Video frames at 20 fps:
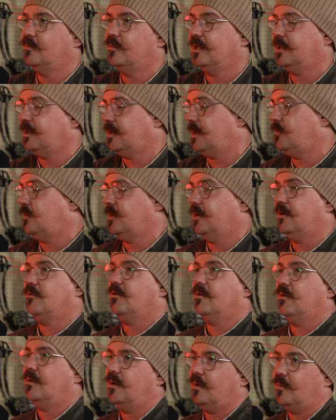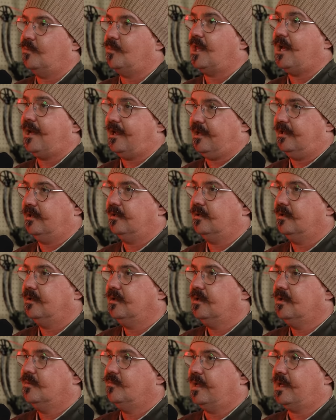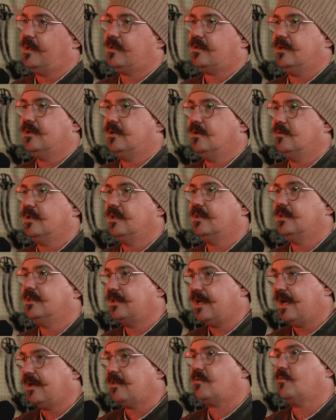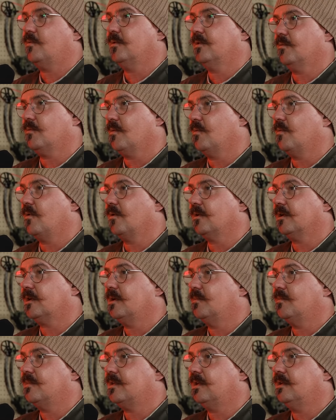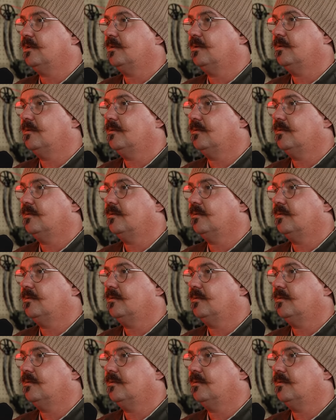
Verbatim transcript: But then I want to go apply it because I know that that's where the reward comes in.